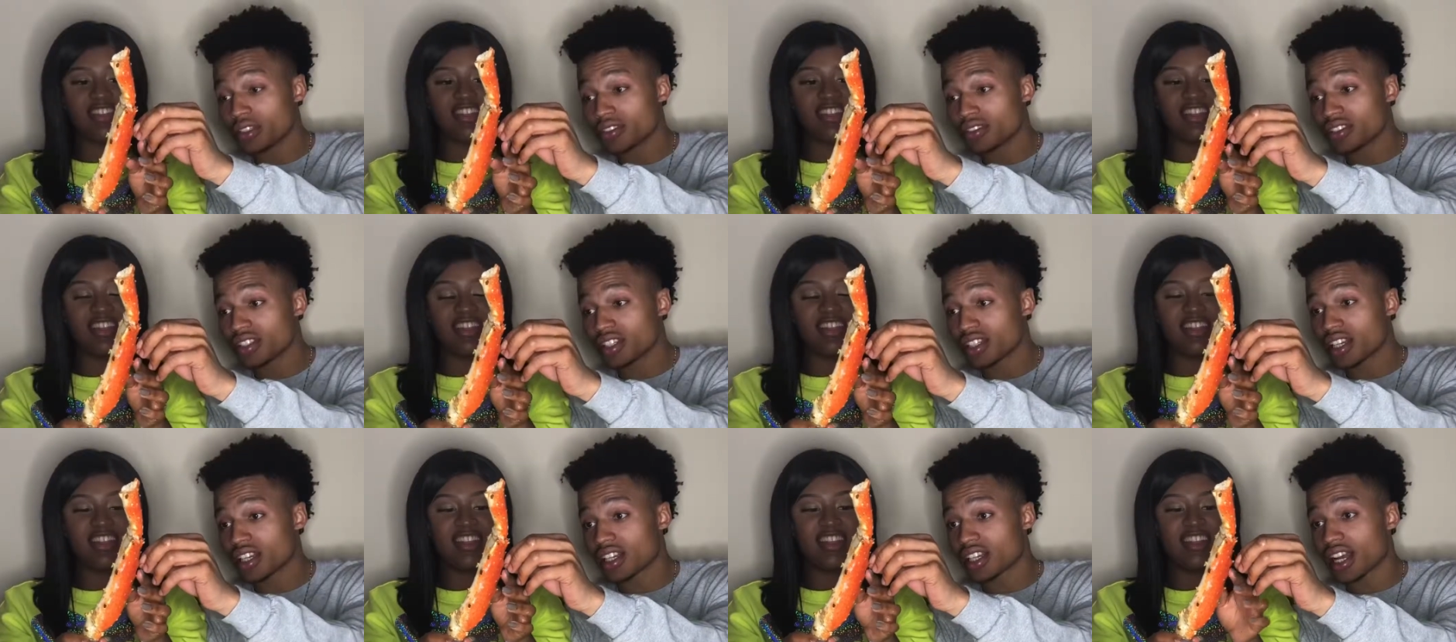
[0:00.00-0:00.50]
Speaker 1: this
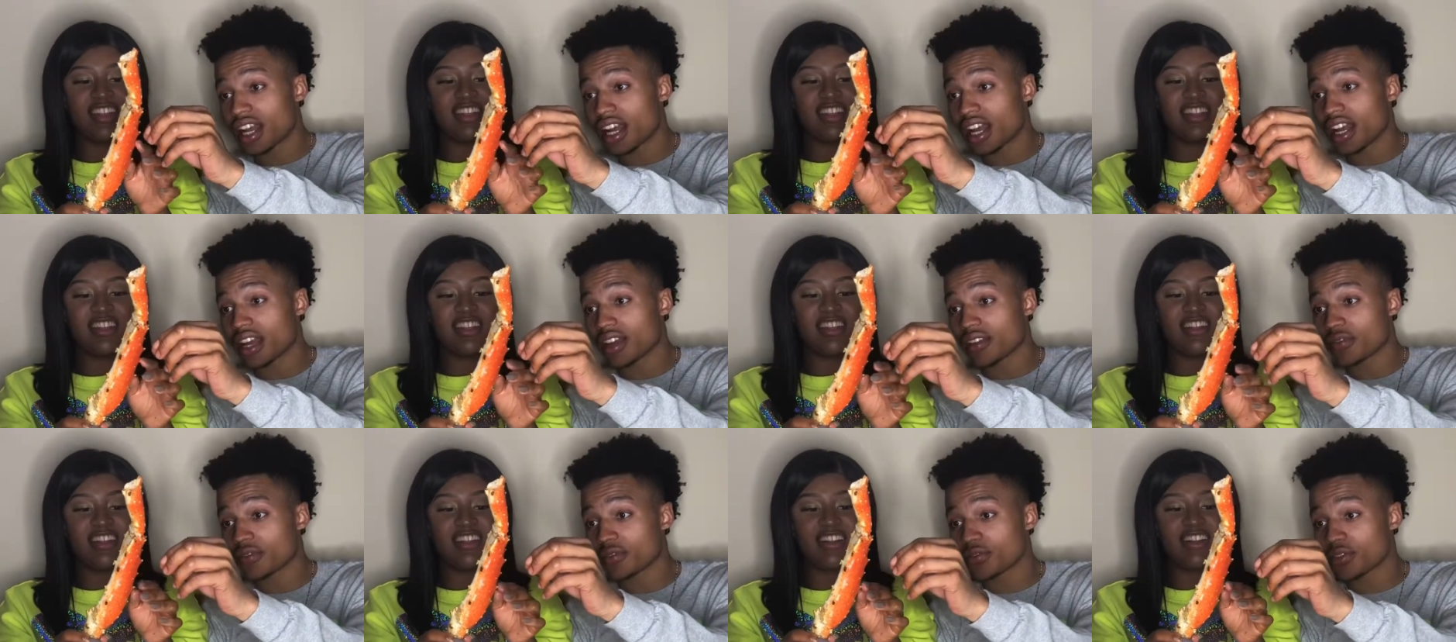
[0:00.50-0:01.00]
nigga got
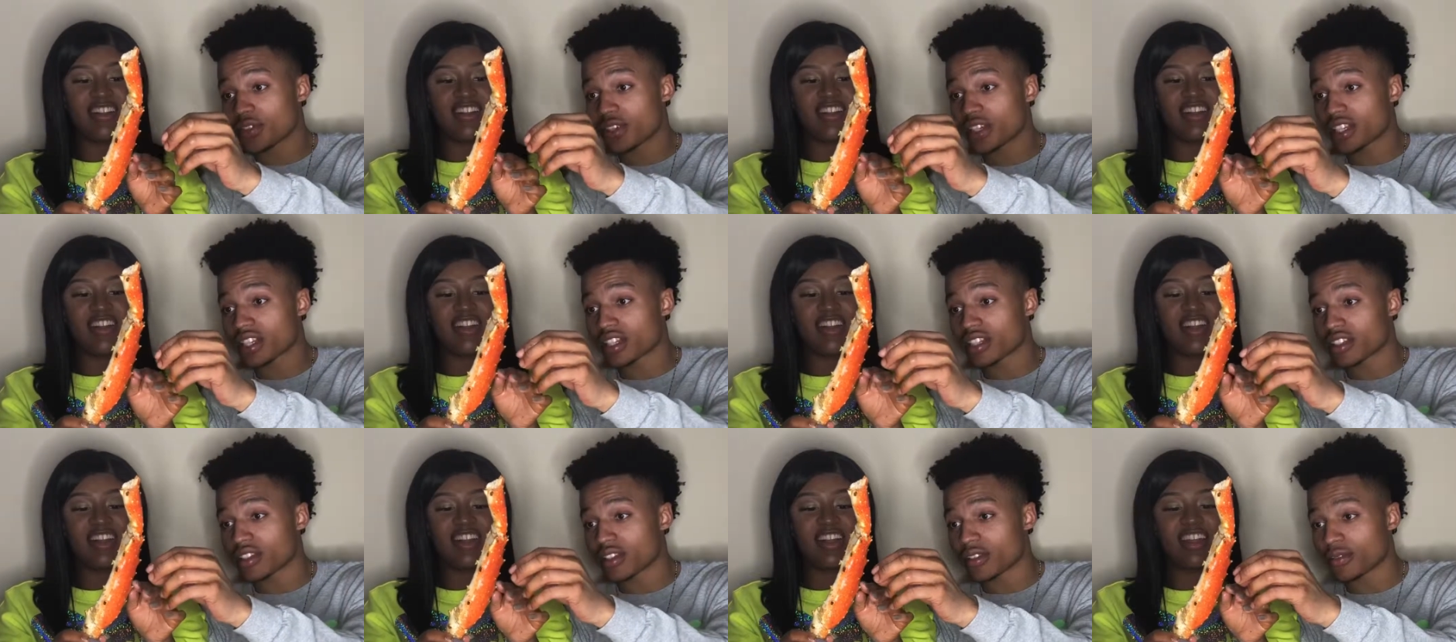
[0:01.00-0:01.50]

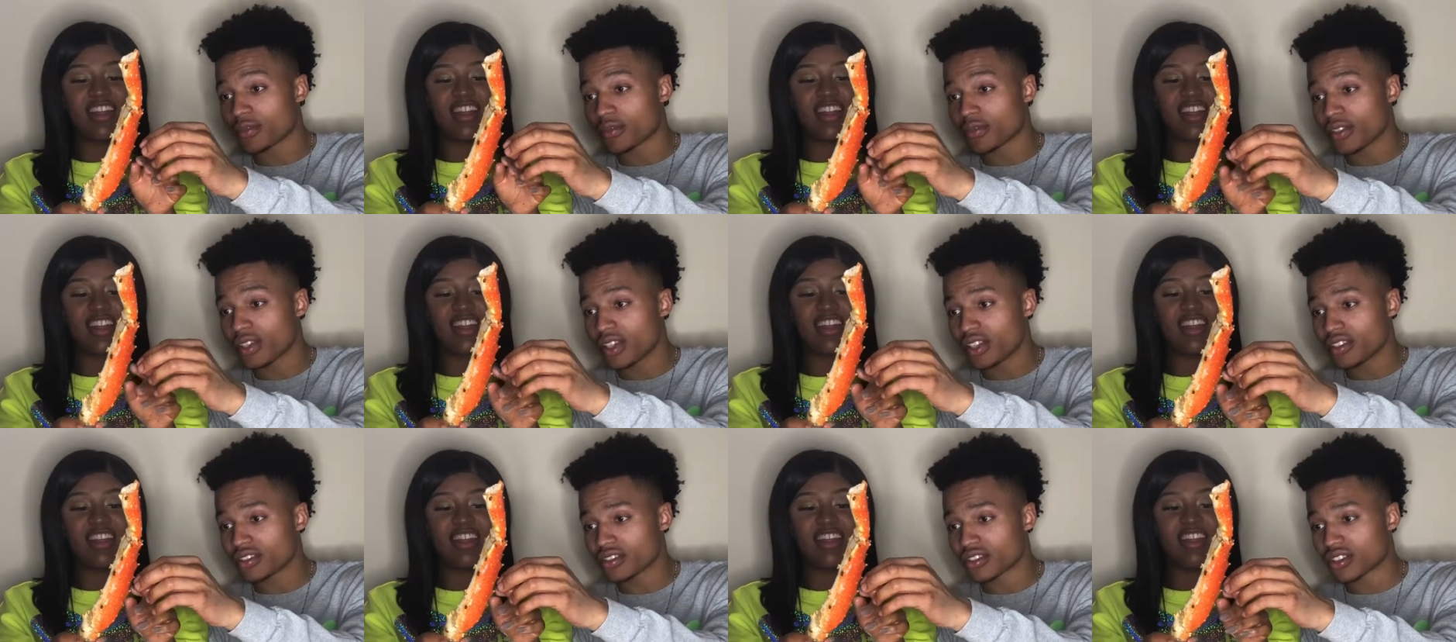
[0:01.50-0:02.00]
freaking
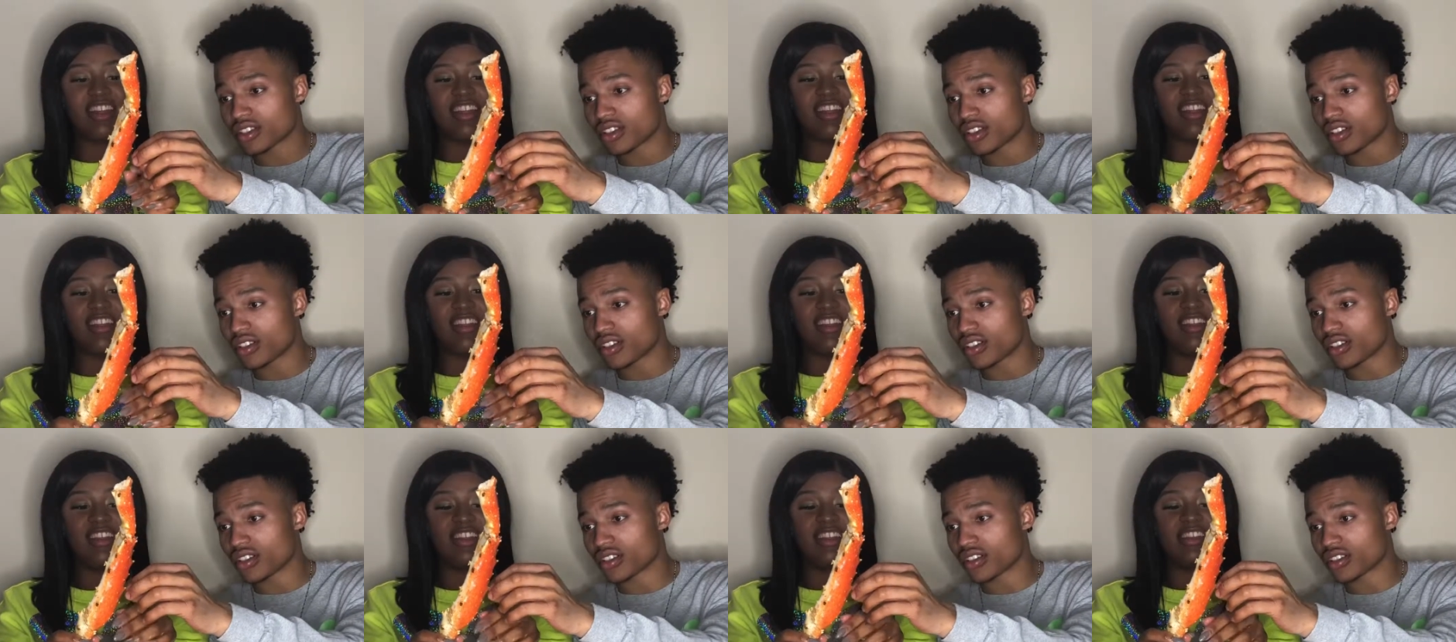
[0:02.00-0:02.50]
defense
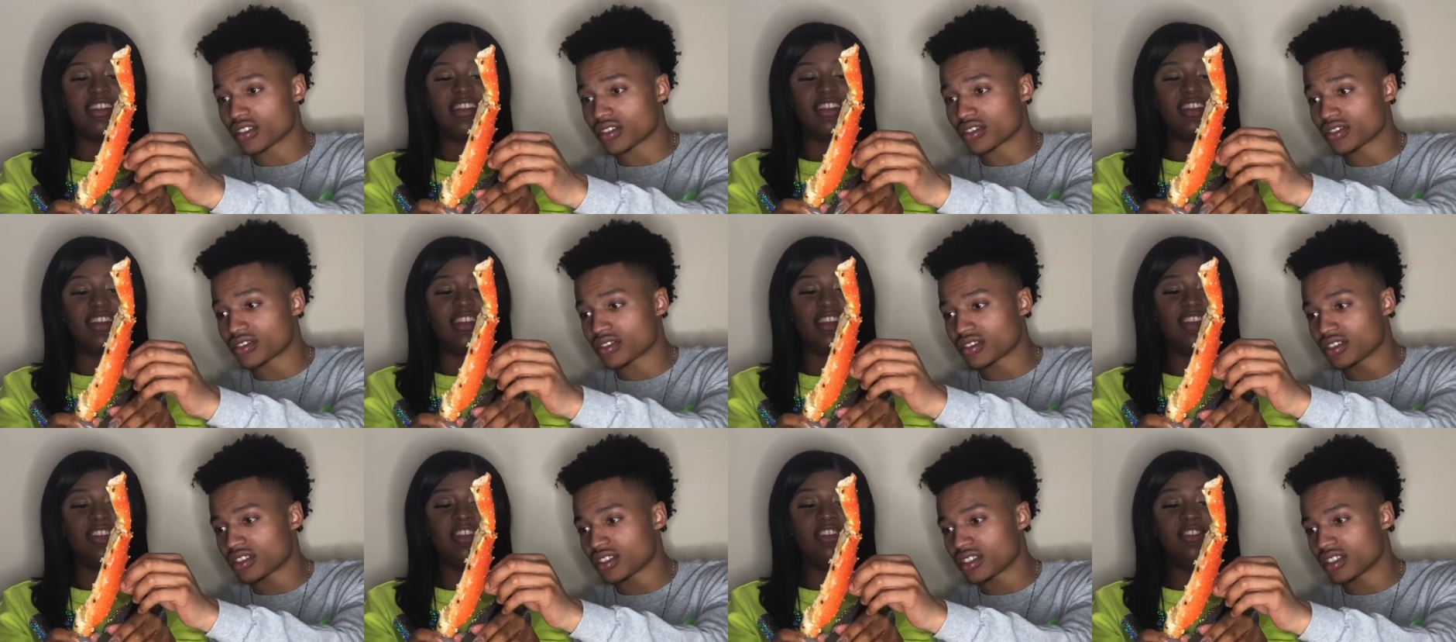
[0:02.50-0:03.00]
claws.
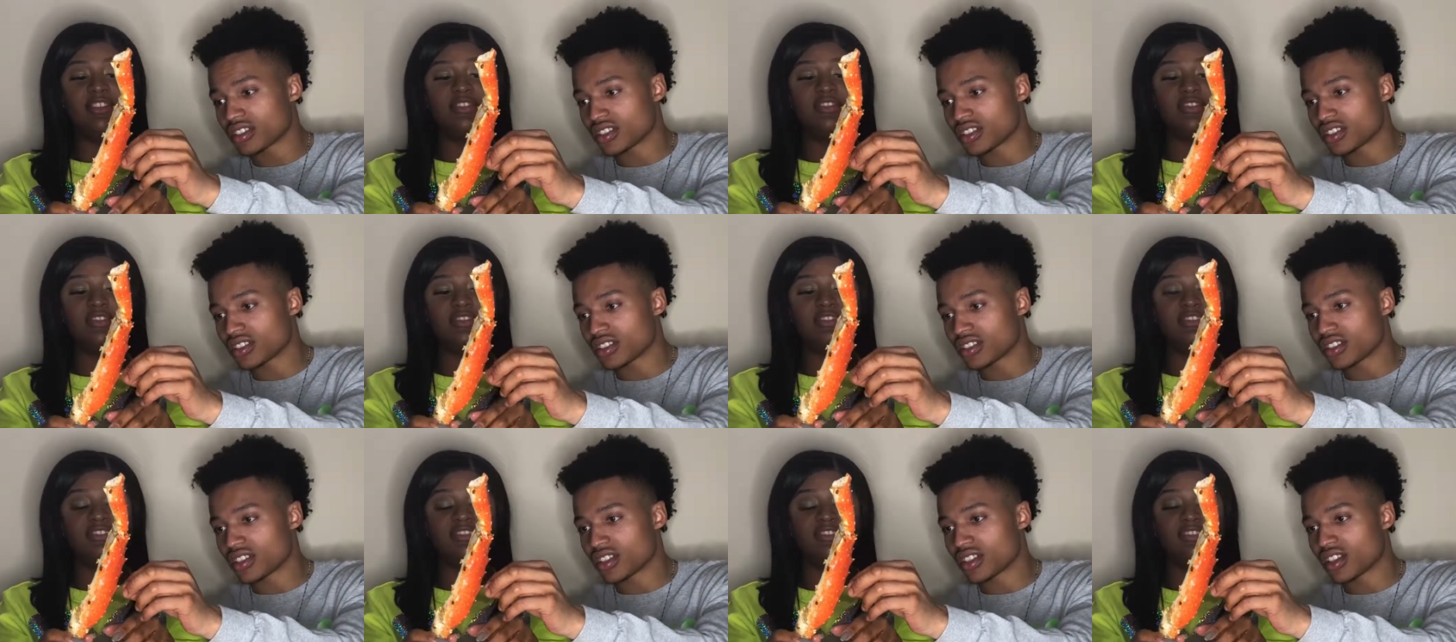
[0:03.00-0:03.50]
He do.